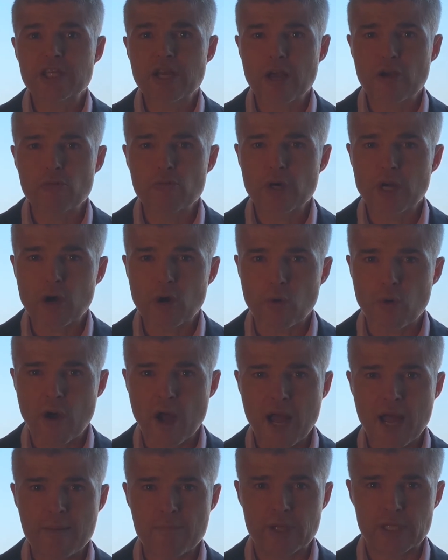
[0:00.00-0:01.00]
no
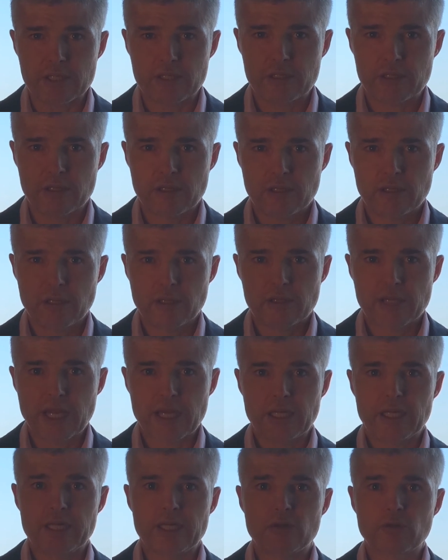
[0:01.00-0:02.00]
requirement
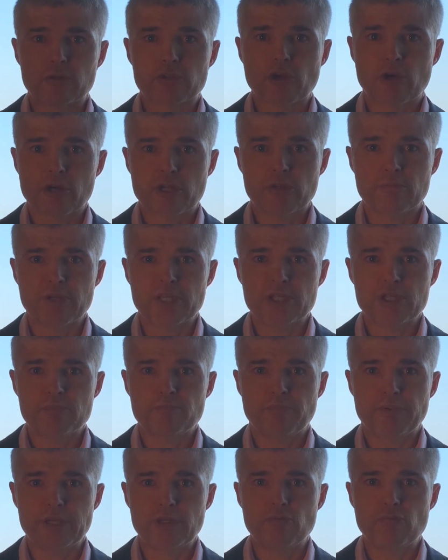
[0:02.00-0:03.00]
that legal documents
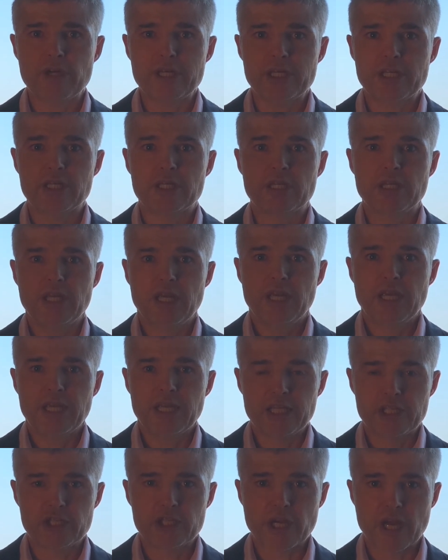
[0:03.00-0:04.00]
be written
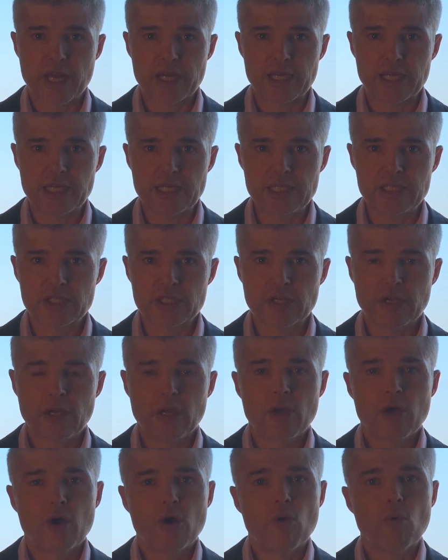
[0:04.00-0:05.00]
in Chinese,
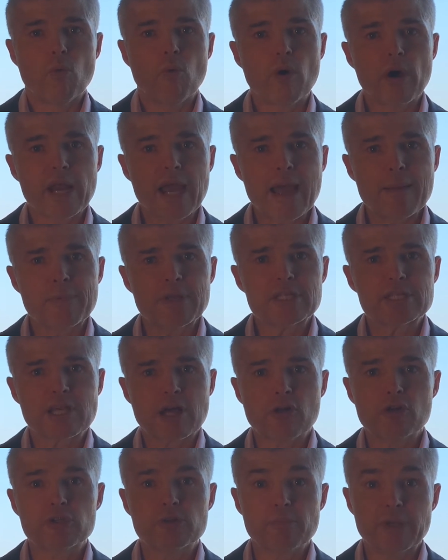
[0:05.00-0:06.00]
what happens
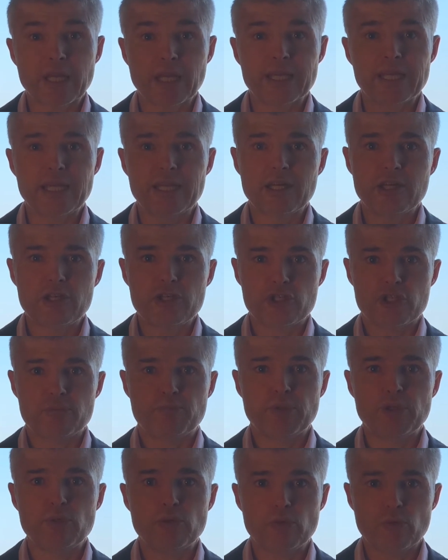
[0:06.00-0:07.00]
ultimately in a
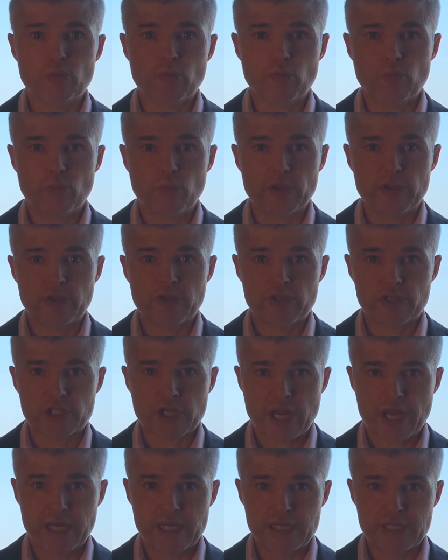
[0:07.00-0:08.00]
dispute with
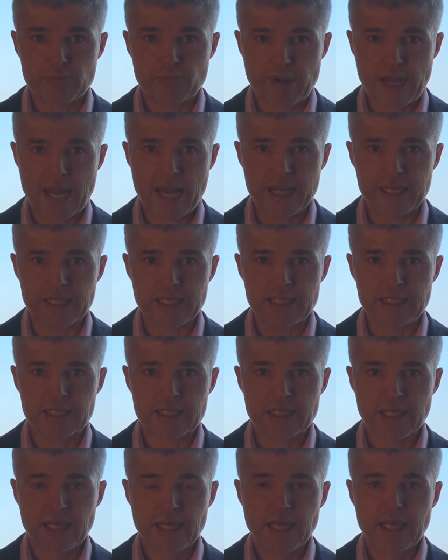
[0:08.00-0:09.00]
Chinese
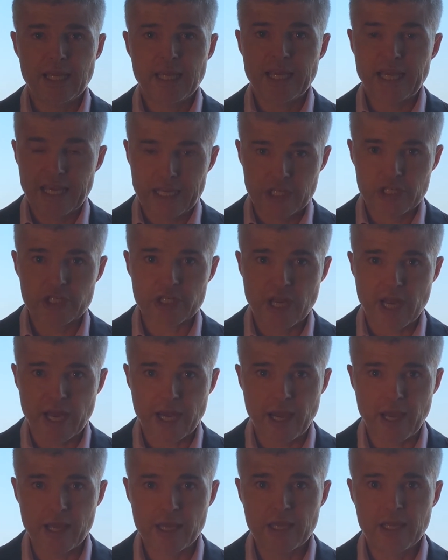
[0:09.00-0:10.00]
parties in
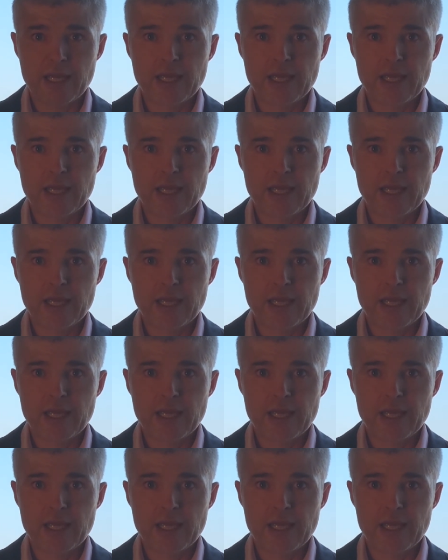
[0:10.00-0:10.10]
China